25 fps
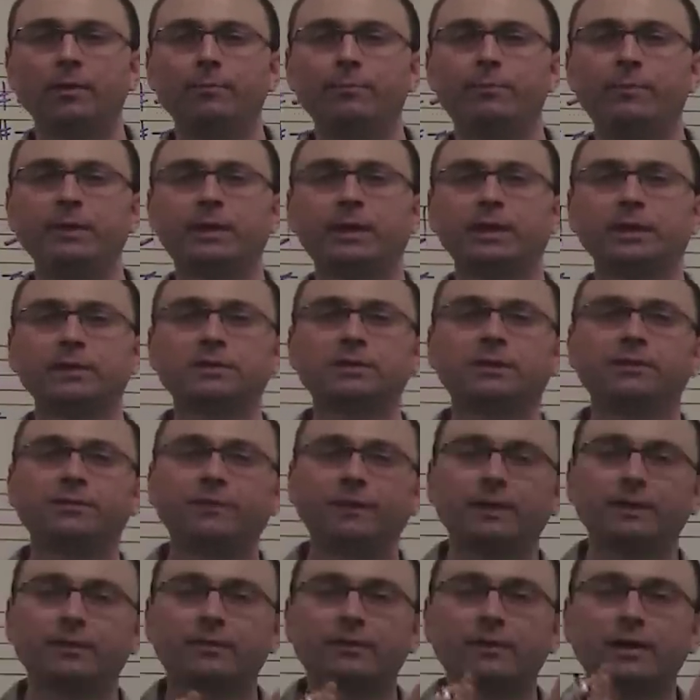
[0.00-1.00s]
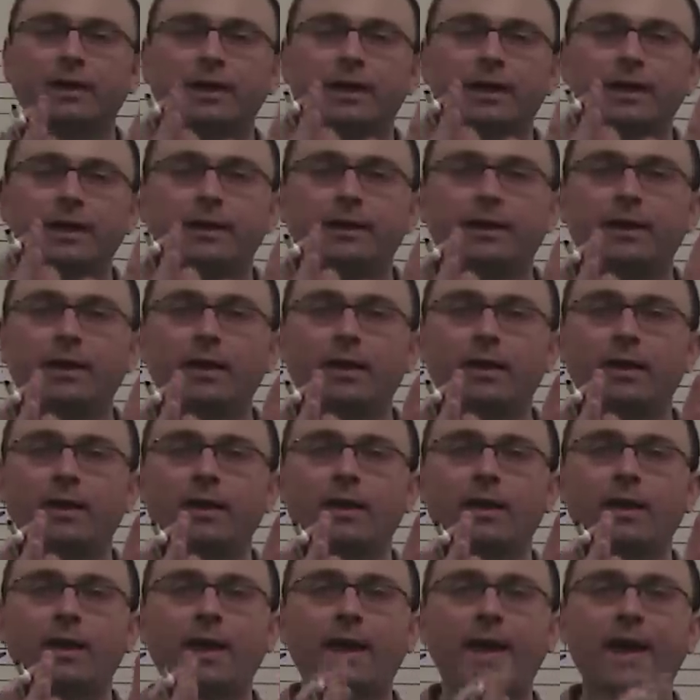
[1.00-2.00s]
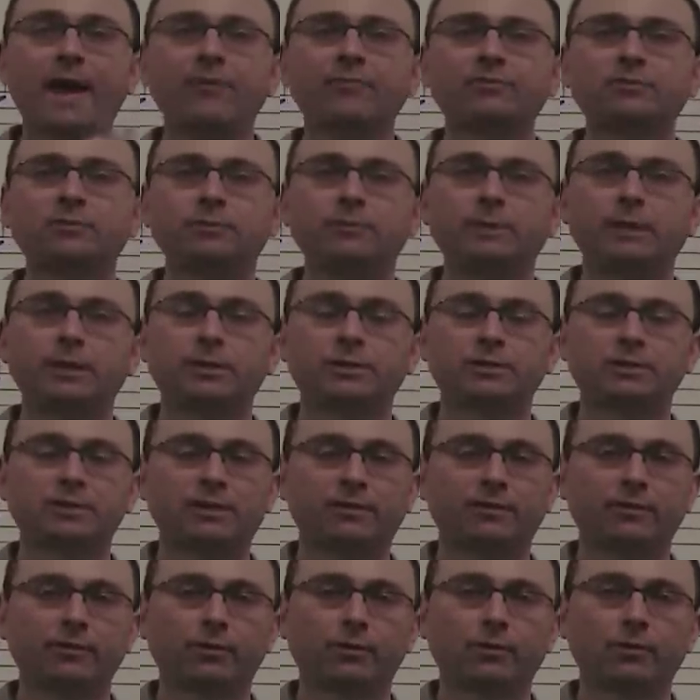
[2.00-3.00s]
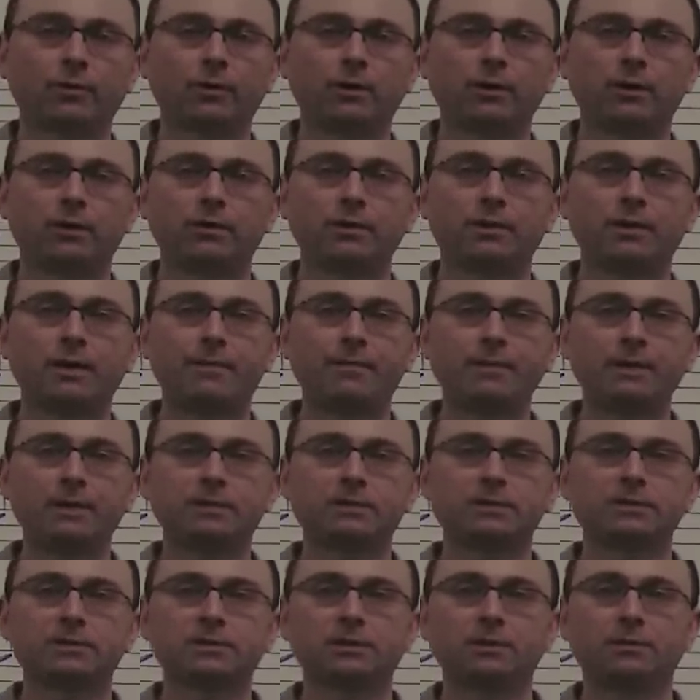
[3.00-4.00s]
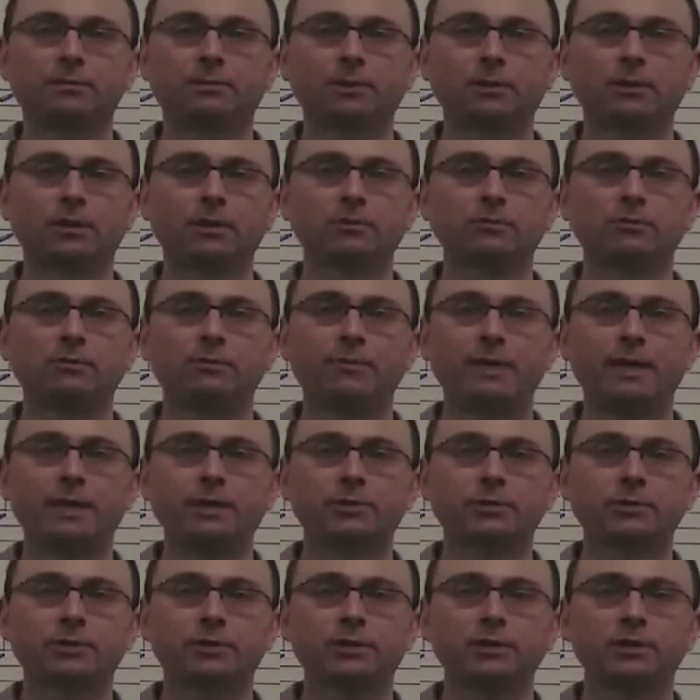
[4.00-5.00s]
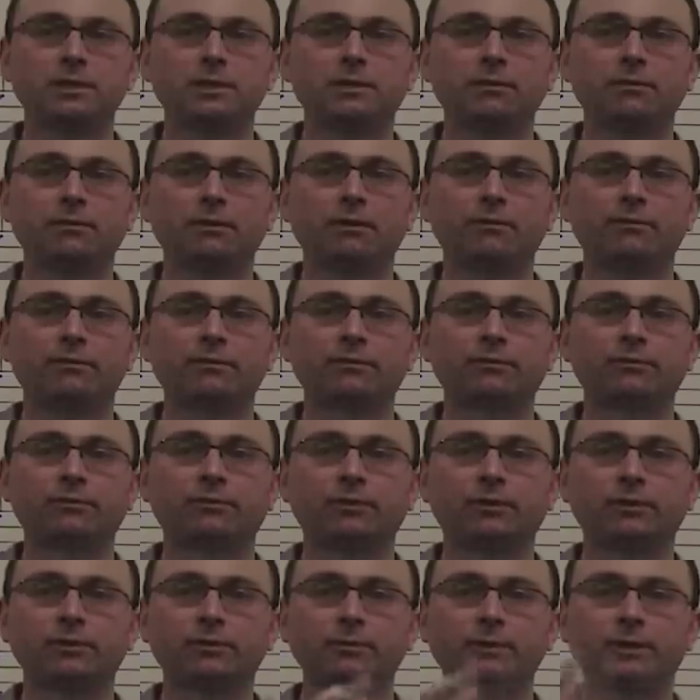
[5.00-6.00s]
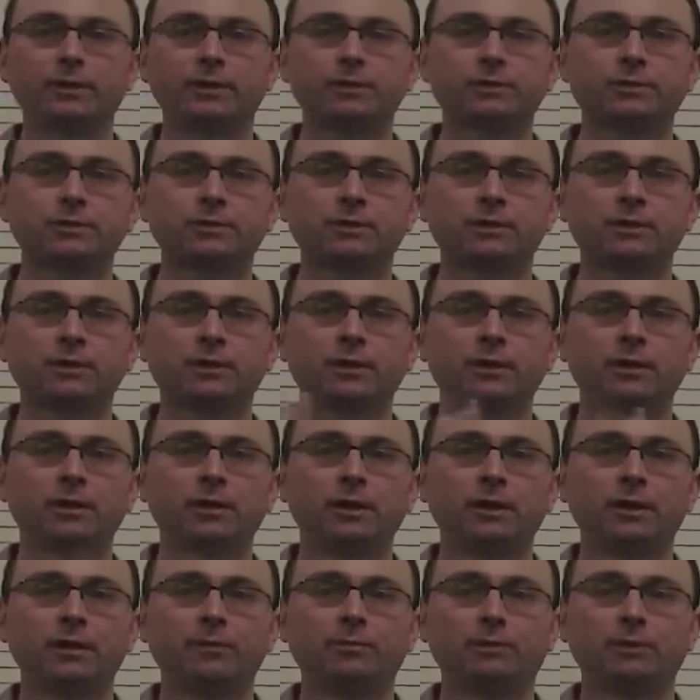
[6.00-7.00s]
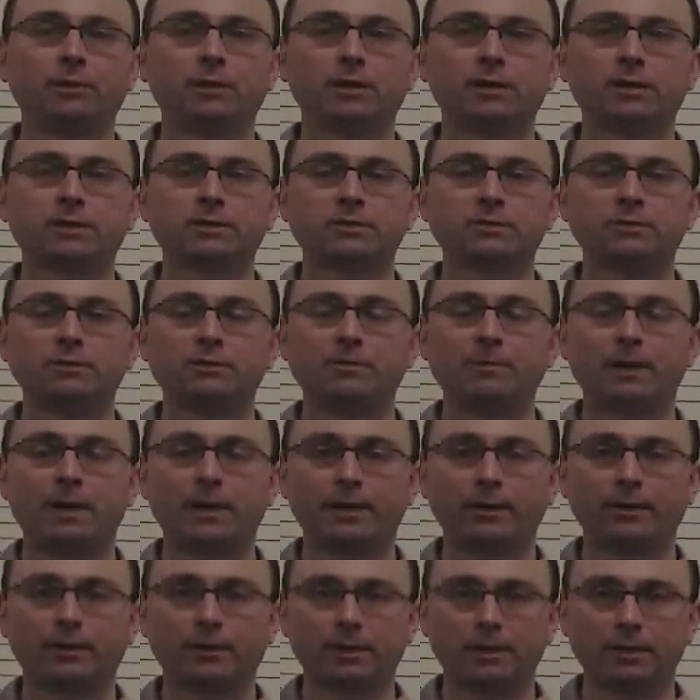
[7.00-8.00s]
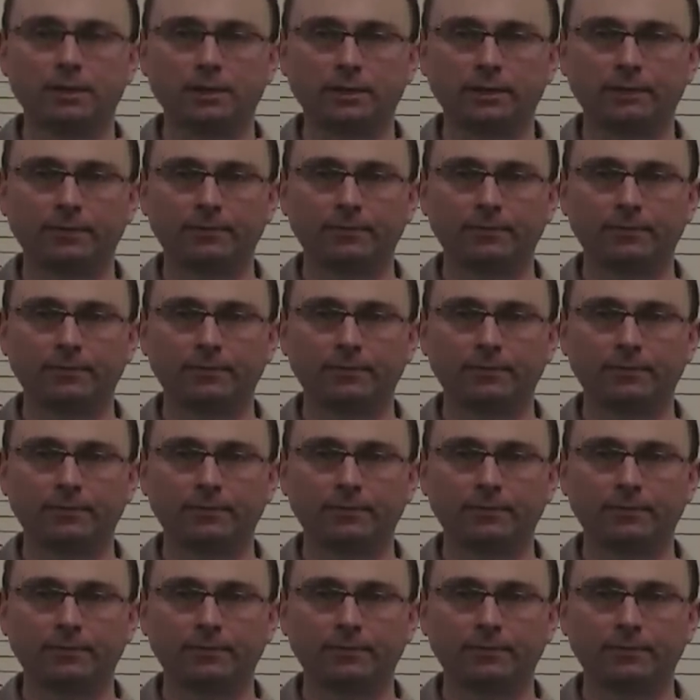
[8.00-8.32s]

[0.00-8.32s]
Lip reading: Because if it's a half diminished seventh chord, that means it's going to belong to a major key. If it's full diminished, that belongs to a minor key.